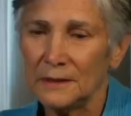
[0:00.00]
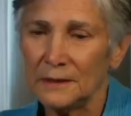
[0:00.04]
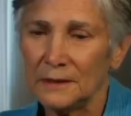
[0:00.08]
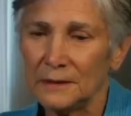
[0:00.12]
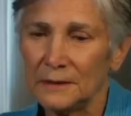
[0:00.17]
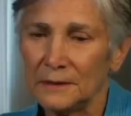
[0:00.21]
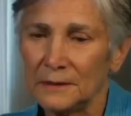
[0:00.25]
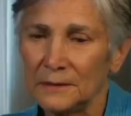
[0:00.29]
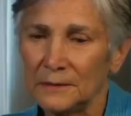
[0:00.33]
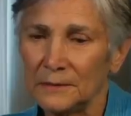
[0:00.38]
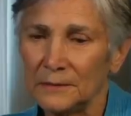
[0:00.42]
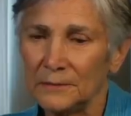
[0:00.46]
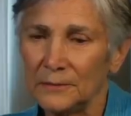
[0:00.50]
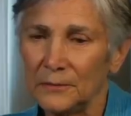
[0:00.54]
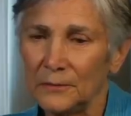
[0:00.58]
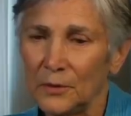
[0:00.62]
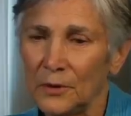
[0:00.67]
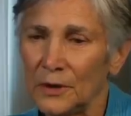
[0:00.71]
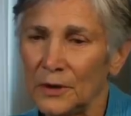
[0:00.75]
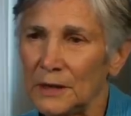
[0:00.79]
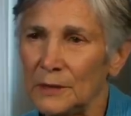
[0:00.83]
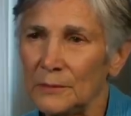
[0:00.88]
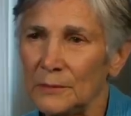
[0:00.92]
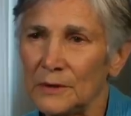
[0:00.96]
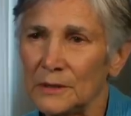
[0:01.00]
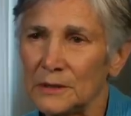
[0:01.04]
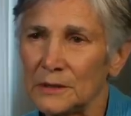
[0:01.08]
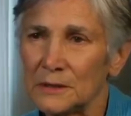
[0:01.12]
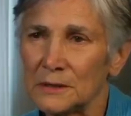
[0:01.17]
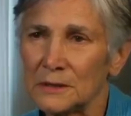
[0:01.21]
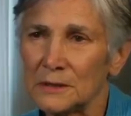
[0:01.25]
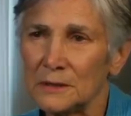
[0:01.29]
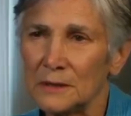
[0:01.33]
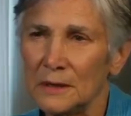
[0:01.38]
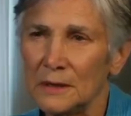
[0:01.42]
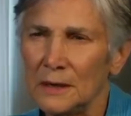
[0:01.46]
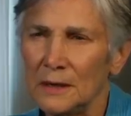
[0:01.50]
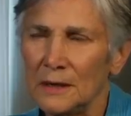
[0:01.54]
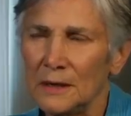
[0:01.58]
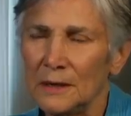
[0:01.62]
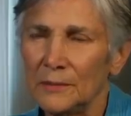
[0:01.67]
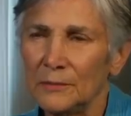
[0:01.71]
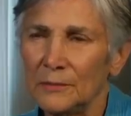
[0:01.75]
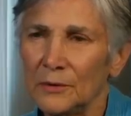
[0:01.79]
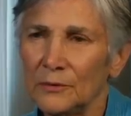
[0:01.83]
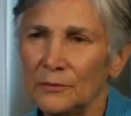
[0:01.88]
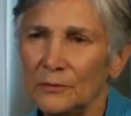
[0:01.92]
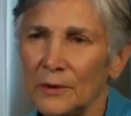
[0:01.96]
uh, arguments,
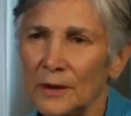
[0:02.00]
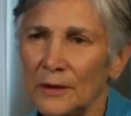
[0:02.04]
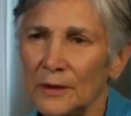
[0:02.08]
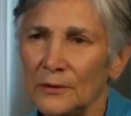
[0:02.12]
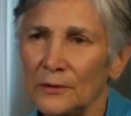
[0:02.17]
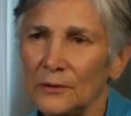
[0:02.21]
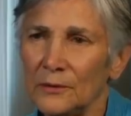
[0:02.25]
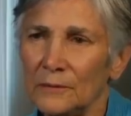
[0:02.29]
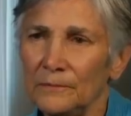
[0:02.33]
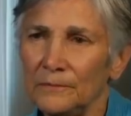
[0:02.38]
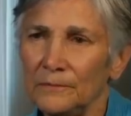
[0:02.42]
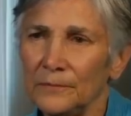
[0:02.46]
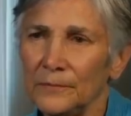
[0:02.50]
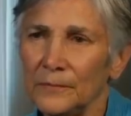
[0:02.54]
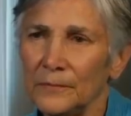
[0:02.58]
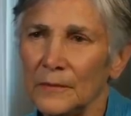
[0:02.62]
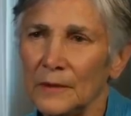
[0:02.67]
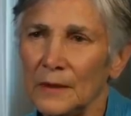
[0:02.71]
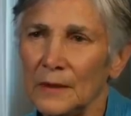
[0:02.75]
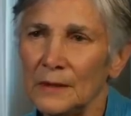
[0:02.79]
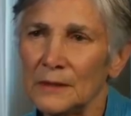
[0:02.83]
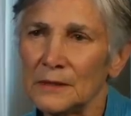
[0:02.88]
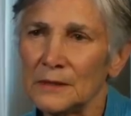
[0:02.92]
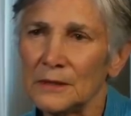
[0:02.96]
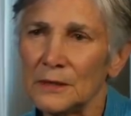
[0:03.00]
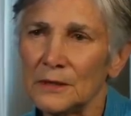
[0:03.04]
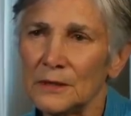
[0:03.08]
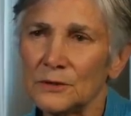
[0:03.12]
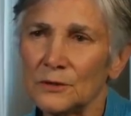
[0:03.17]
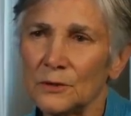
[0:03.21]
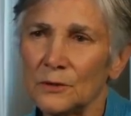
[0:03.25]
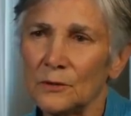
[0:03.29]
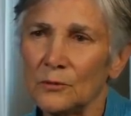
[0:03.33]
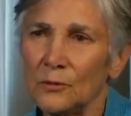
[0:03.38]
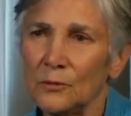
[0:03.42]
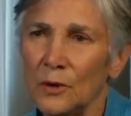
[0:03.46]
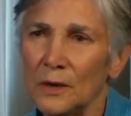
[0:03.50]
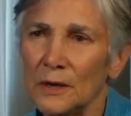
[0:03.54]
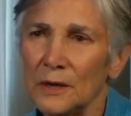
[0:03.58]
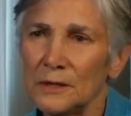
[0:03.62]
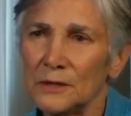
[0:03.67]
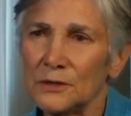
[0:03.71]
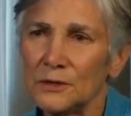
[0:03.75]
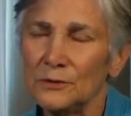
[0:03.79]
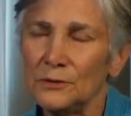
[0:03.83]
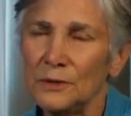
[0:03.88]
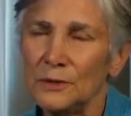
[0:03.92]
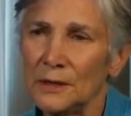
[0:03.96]
but rather insist on what
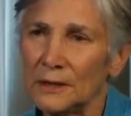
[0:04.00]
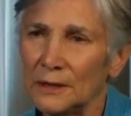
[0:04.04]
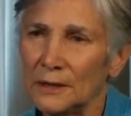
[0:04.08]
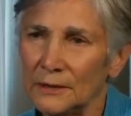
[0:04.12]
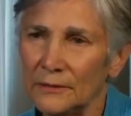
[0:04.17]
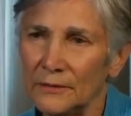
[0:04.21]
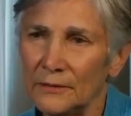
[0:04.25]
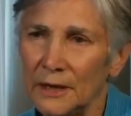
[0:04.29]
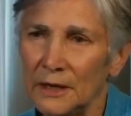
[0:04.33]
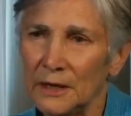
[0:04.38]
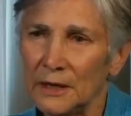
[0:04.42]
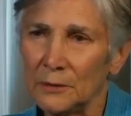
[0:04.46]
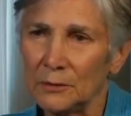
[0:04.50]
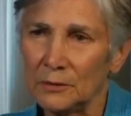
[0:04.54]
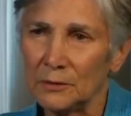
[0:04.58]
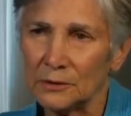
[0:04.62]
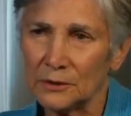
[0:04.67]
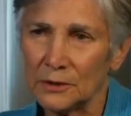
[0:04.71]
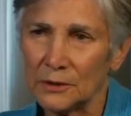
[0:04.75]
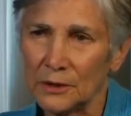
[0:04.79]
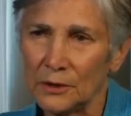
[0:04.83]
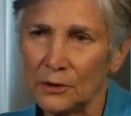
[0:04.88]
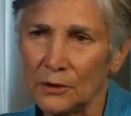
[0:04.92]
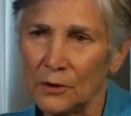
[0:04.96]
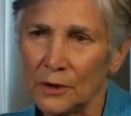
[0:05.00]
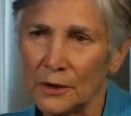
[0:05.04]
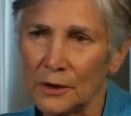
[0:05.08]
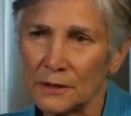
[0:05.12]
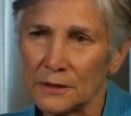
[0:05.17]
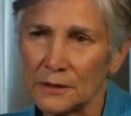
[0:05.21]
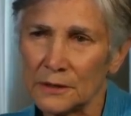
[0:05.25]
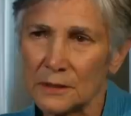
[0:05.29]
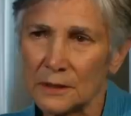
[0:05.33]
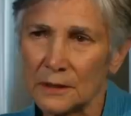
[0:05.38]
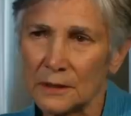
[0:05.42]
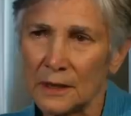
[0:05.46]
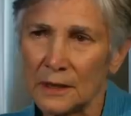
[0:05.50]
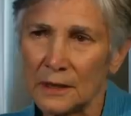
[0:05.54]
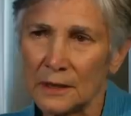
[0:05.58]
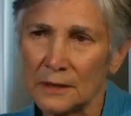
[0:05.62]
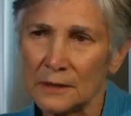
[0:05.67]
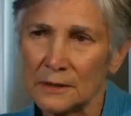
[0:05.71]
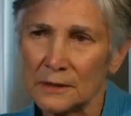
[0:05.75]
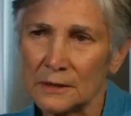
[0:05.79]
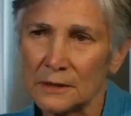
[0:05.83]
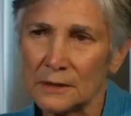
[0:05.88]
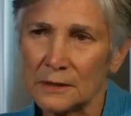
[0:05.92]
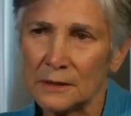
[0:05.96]
is uniquely valuable to the arts, and that
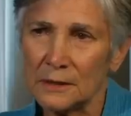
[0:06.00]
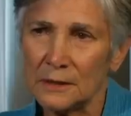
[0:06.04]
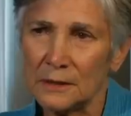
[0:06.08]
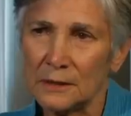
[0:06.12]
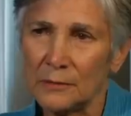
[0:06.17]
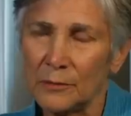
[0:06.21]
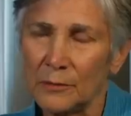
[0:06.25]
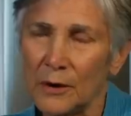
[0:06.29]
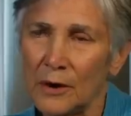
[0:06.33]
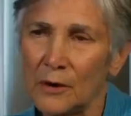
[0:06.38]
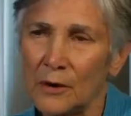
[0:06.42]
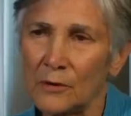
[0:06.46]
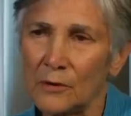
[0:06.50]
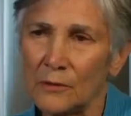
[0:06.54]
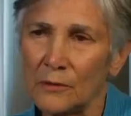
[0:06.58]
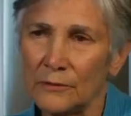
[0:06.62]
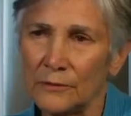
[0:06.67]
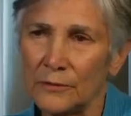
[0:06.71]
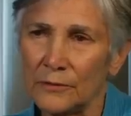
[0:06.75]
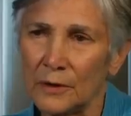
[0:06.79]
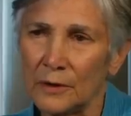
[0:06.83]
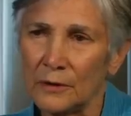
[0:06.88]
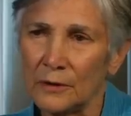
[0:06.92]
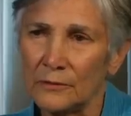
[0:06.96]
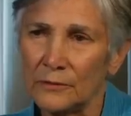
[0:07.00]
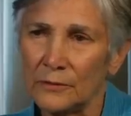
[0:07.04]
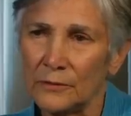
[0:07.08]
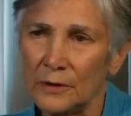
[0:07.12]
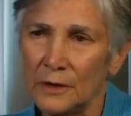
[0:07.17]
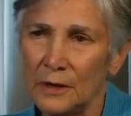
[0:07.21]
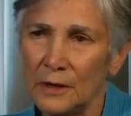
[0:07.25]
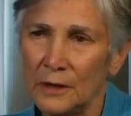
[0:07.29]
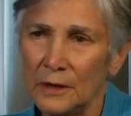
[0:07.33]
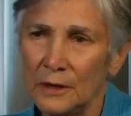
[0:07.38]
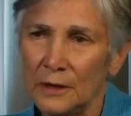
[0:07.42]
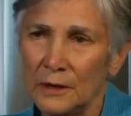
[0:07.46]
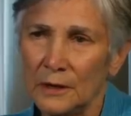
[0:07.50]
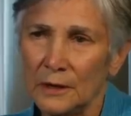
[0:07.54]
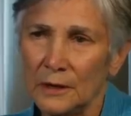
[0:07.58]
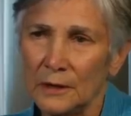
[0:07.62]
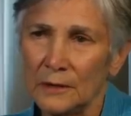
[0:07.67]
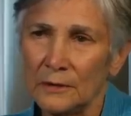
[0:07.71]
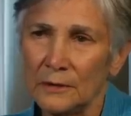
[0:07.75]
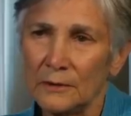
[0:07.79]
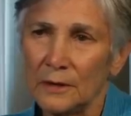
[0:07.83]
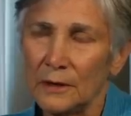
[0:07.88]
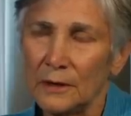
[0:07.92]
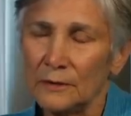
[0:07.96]
is the, the power of, of,
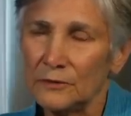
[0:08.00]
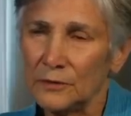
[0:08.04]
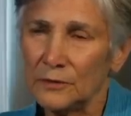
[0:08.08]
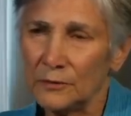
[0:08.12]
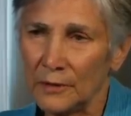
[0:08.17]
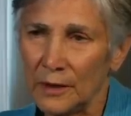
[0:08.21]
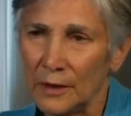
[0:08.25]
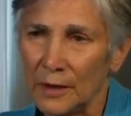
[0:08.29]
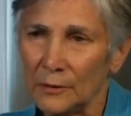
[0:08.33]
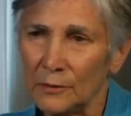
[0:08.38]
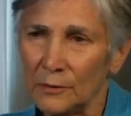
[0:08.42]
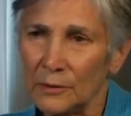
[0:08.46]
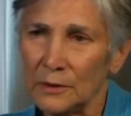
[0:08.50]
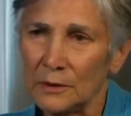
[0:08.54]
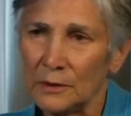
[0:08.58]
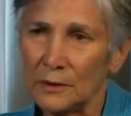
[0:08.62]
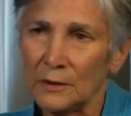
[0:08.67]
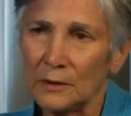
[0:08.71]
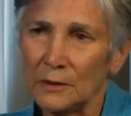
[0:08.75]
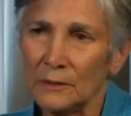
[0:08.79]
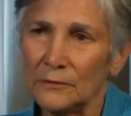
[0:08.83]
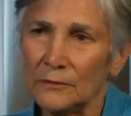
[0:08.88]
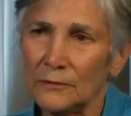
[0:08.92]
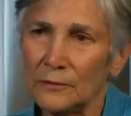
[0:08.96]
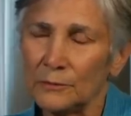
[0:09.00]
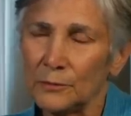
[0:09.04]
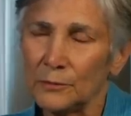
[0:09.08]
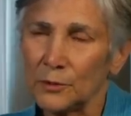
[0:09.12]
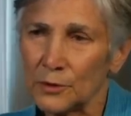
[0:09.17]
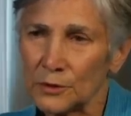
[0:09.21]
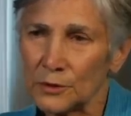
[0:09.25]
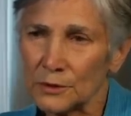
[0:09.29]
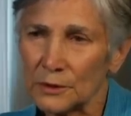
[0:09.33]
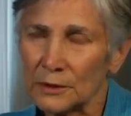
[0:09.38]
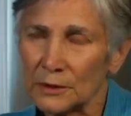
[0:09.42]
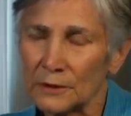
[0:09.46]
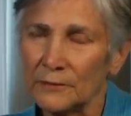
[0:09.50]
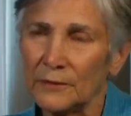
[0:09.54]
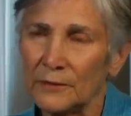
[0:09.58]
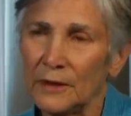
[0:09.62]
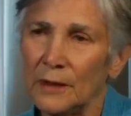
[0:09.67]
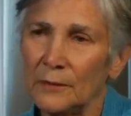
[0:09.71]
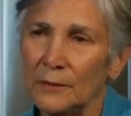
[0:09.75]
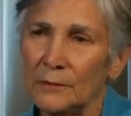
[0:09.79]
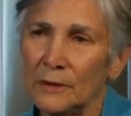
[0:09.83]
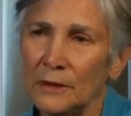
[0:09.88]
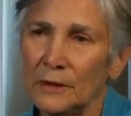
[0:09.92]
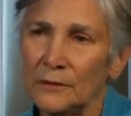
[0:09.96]
of development, of personal
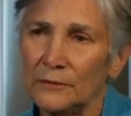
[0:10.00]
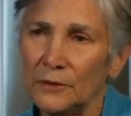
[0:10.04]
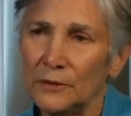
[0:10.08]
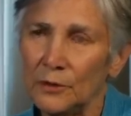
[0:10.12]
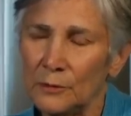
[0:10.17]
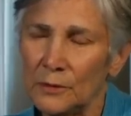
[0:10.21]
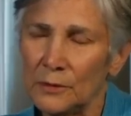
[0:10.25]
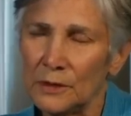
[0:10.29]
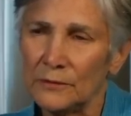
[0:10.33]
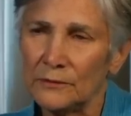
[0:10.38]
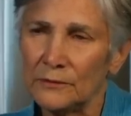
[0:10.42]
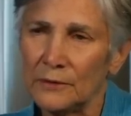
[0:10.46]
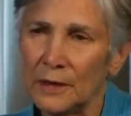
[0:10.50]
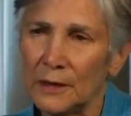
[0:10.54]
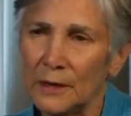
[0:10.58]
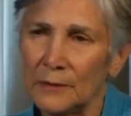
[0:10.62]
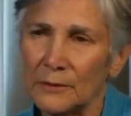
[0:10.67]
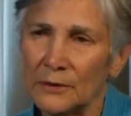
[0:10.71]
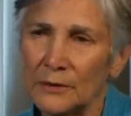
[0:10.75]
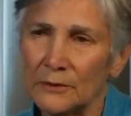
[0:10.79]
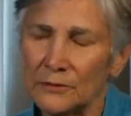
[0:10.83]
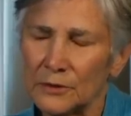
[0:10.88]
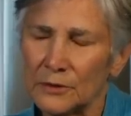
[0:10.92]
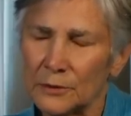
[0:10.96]
development, of human development, of